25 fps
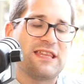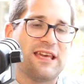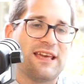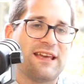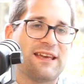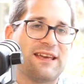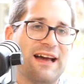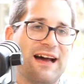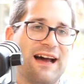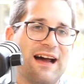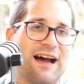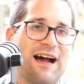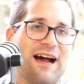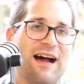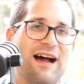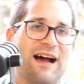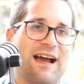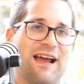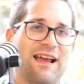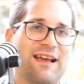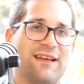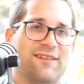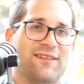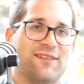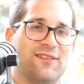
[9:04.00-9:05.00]
I think
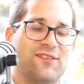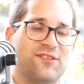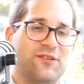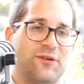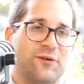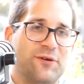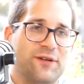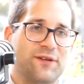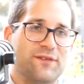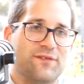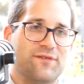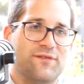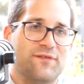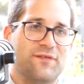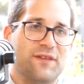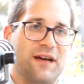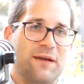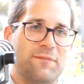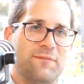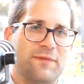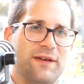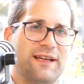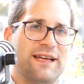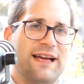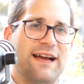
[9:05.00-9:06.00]

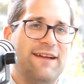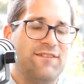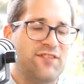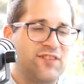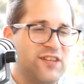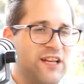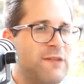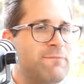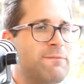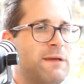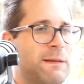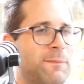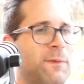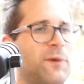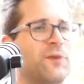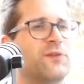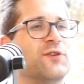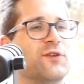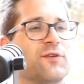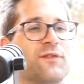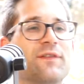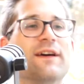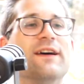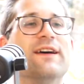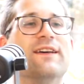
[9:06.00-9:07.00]
I'm like, I've seen
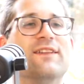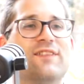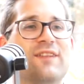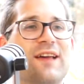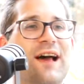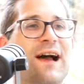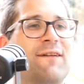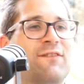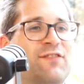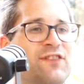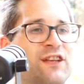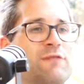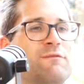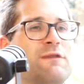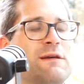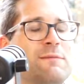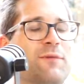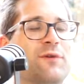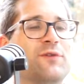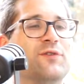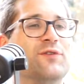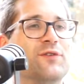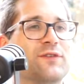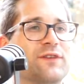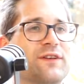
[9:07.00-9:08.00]
people do this. Like,
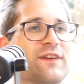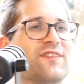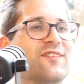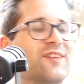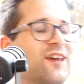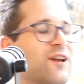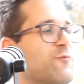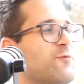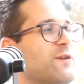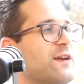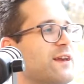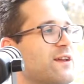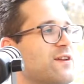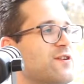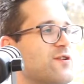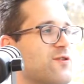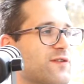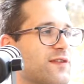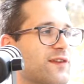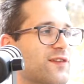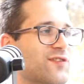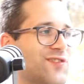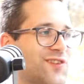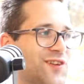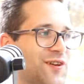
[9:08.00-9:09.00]
we
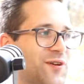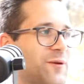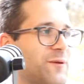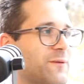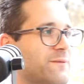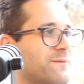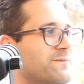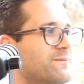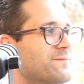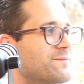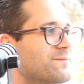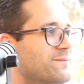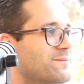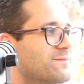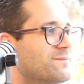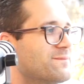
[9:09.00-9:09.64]
can do this too.